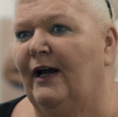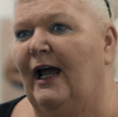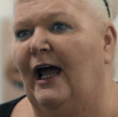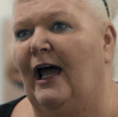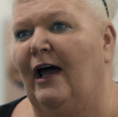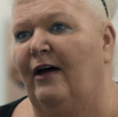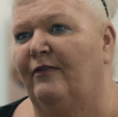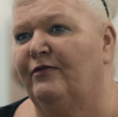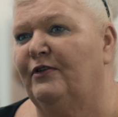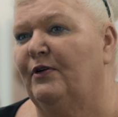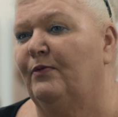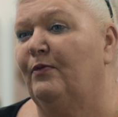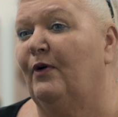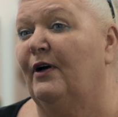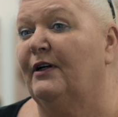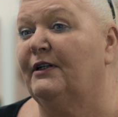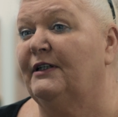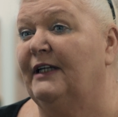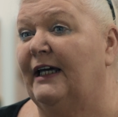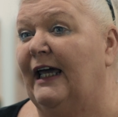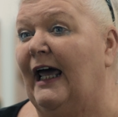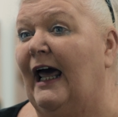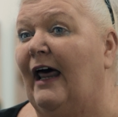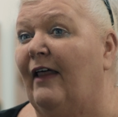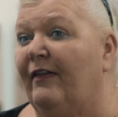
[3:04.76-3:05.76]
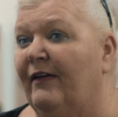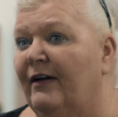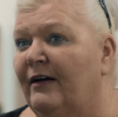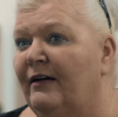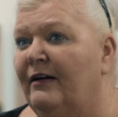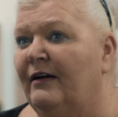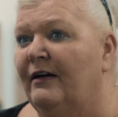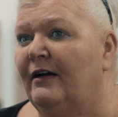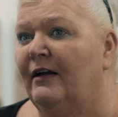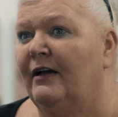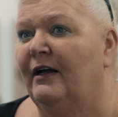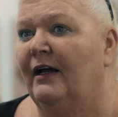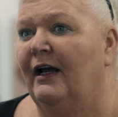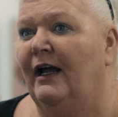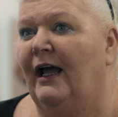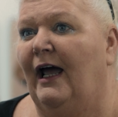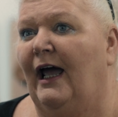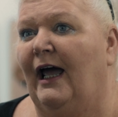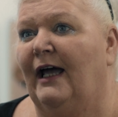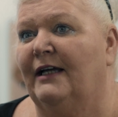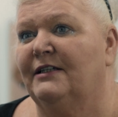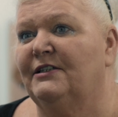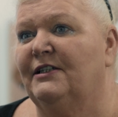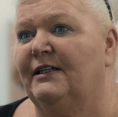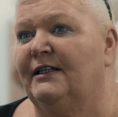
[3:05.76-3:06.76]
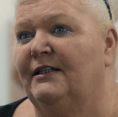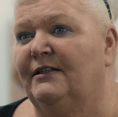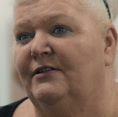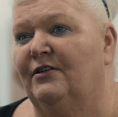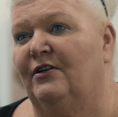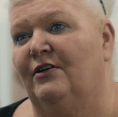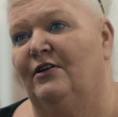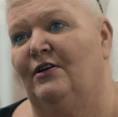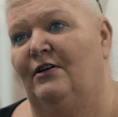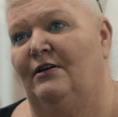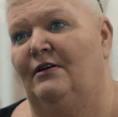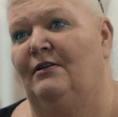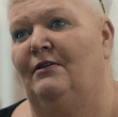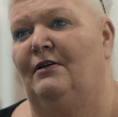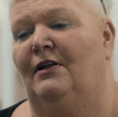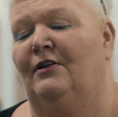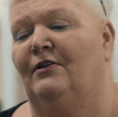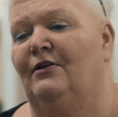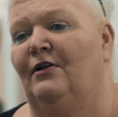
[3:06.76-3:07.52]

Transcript: have to work together actually to